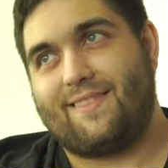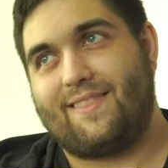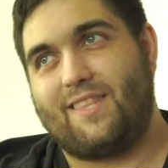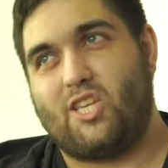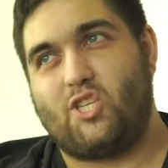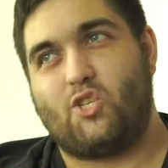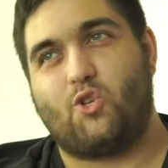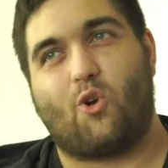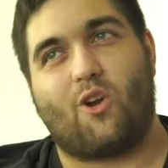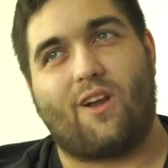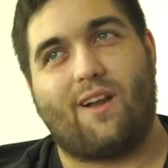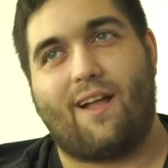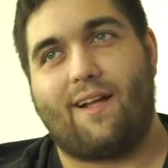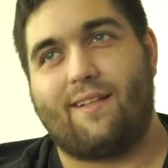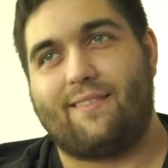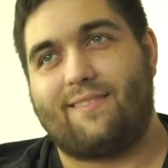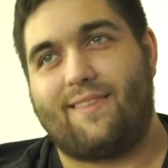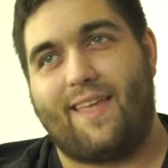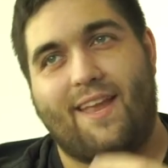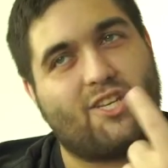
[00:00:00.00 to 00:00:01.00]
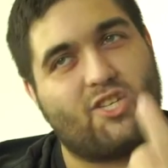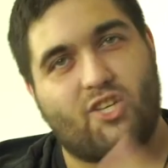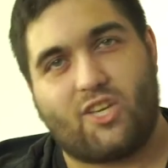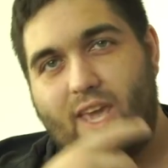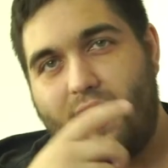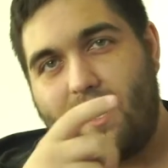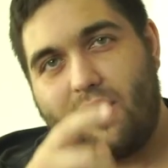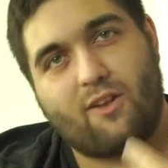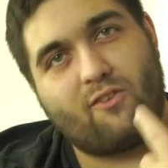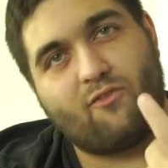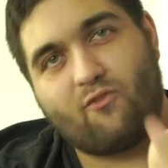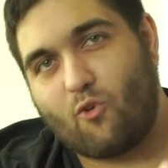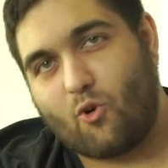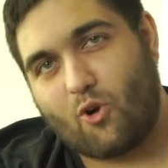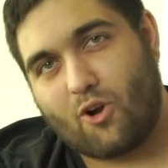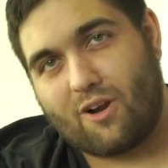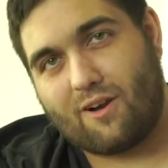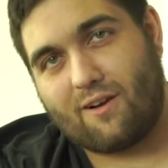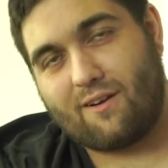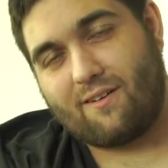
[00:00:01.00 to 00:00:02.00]
that you're not educated
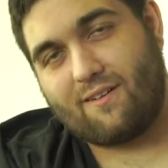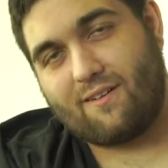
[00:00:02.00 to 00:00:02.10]
for?